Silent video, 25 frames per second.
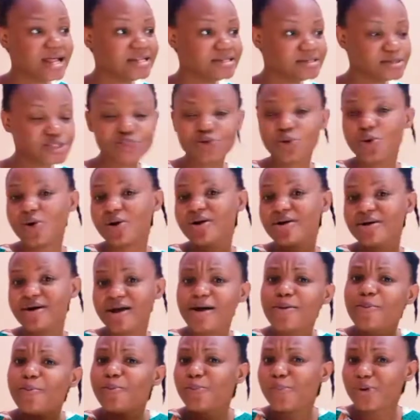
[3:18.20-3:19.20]
So
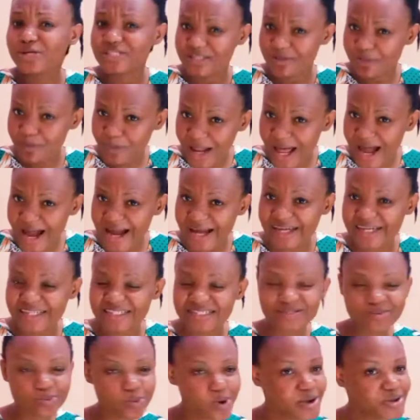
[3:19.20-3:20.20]
multiply
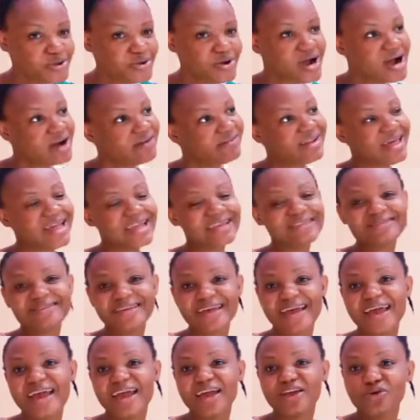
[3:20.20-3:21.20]
it. When you have like
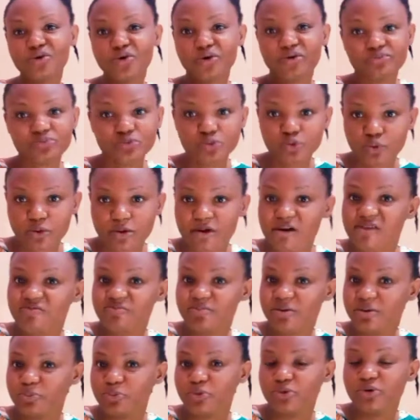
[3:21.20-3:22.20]
10 or 12
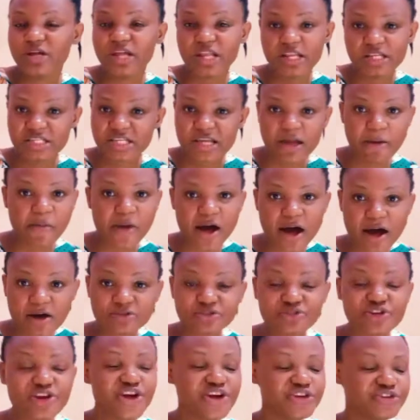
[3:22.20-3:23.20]
people in same
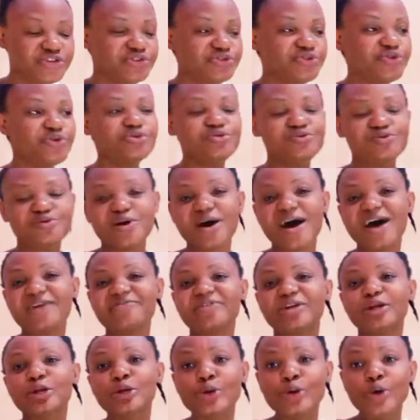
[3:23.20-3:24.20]
house, you know, you have
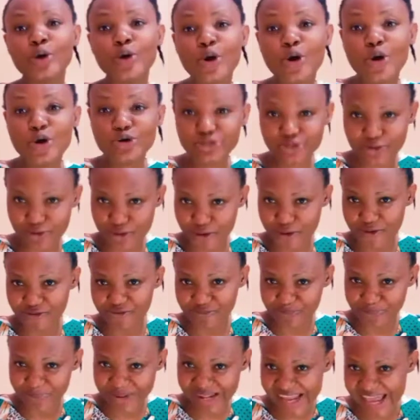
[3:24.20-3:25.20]
a load
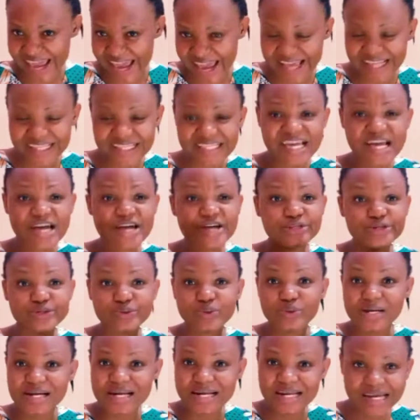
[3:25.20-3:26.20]
of plates
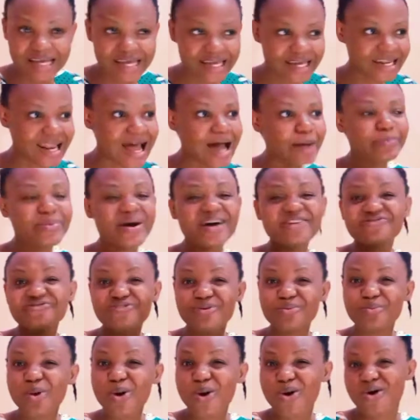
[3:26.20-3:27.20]
to clean apart
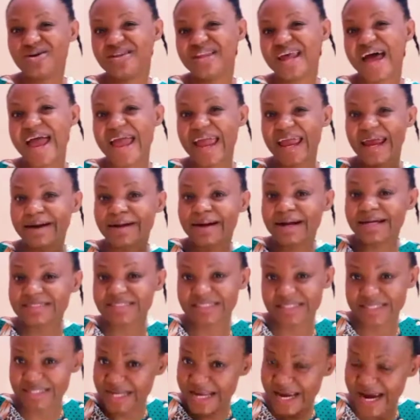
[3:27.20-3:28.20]
from other
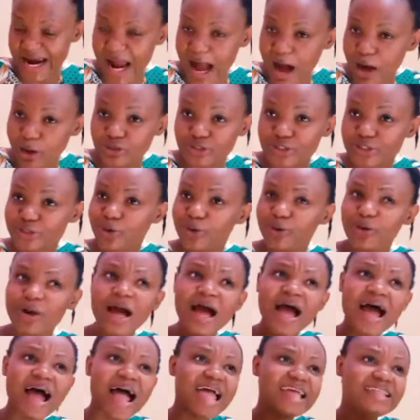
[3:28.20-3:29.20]
errands in the house. So
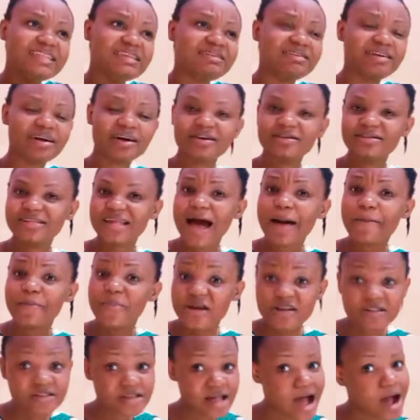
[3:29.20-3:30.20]
I think that
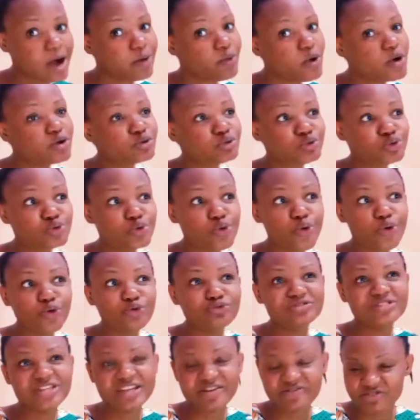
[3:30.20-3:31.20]
makes our work
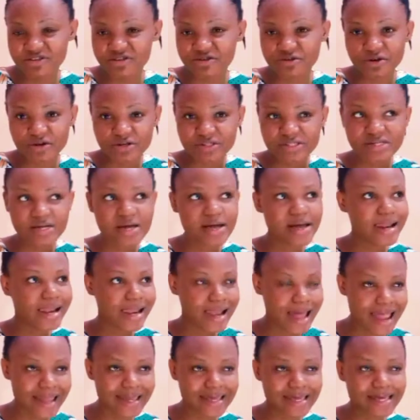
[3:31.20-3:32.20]
so difficult.
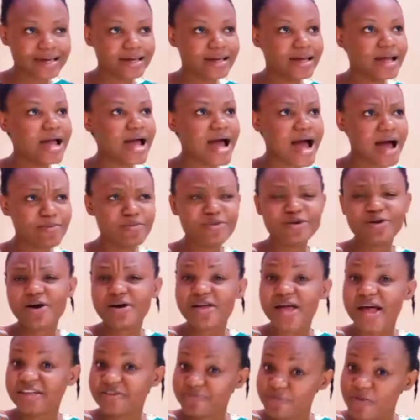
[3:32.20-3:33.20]
Like, because
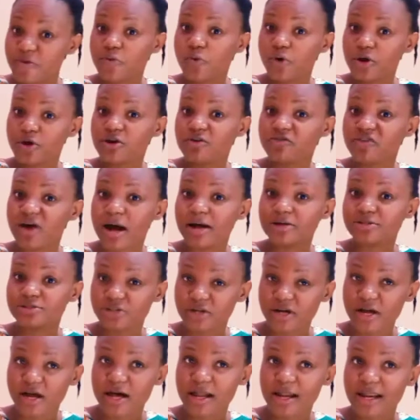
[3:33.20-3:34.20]
I speak one of our
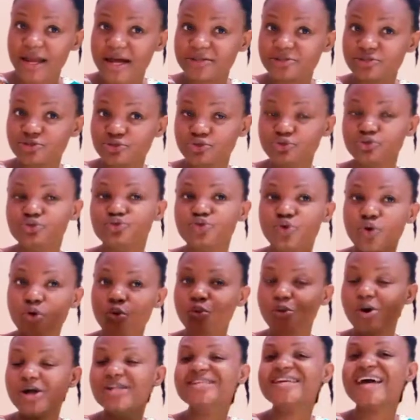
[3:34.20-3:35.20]
Shagalas to know
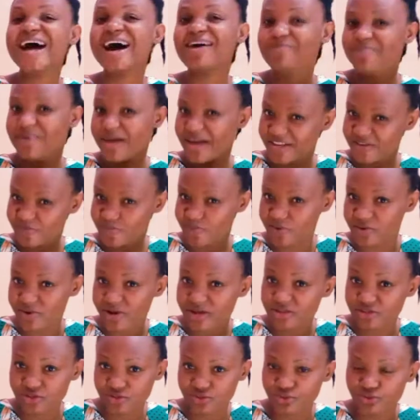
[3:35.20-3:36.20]
what they have
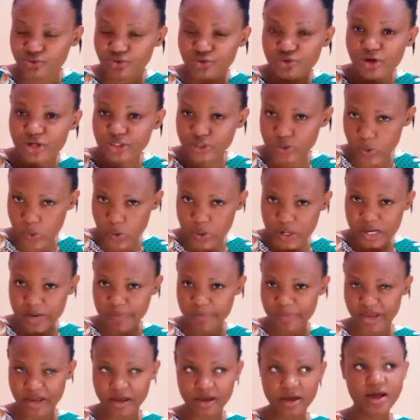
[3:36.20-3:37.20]
experienced, to not only
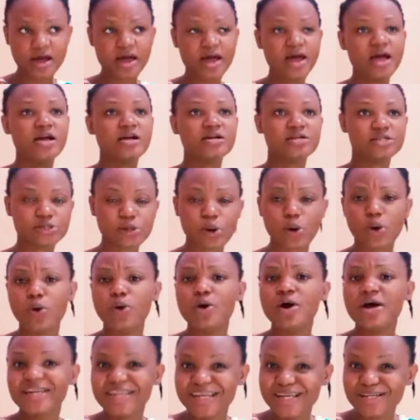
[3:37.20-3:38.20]
me.
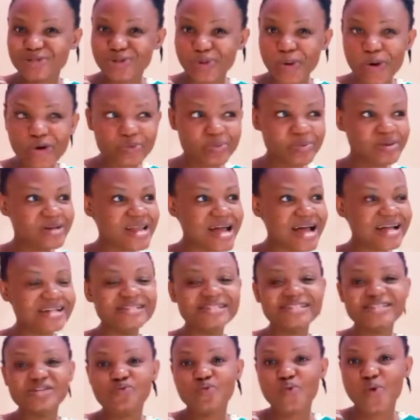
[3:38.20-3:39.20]
So they told me
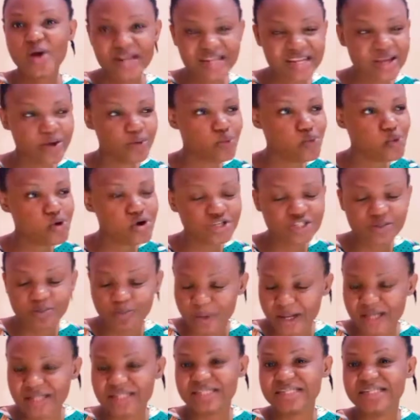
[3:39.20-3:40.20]
that the way they wash
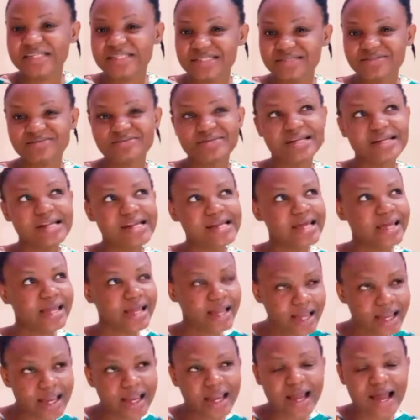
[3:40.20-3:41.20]
plate is
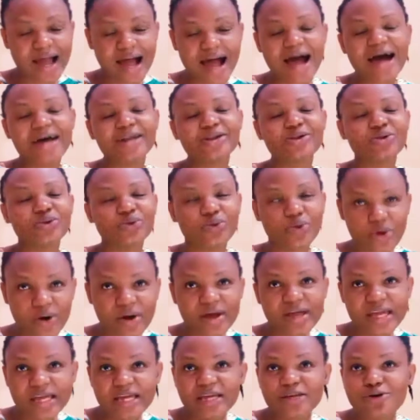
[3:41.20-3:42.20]
really
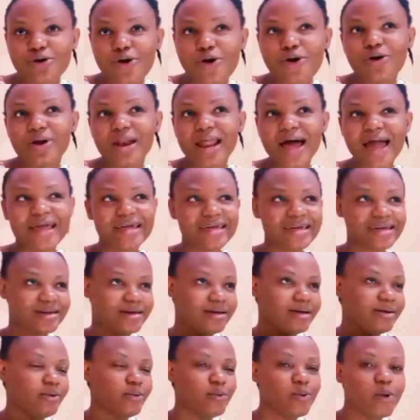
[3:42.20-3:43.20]
annoying, or like
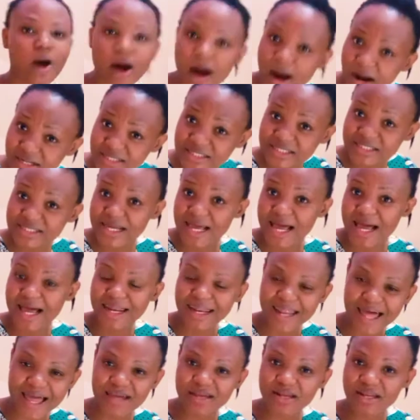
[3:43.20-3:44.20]
what?
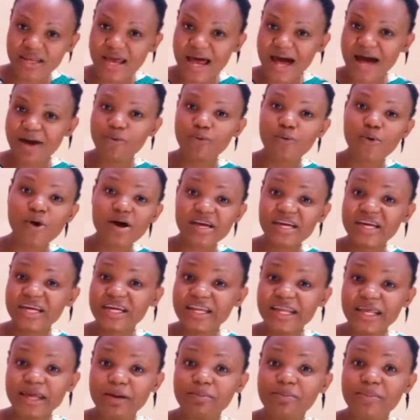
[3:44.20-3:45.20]
Like they are
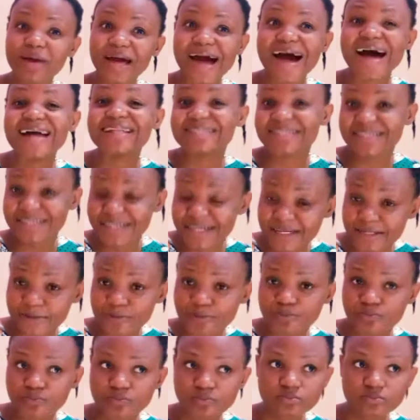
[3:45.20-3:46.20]
working in a carton.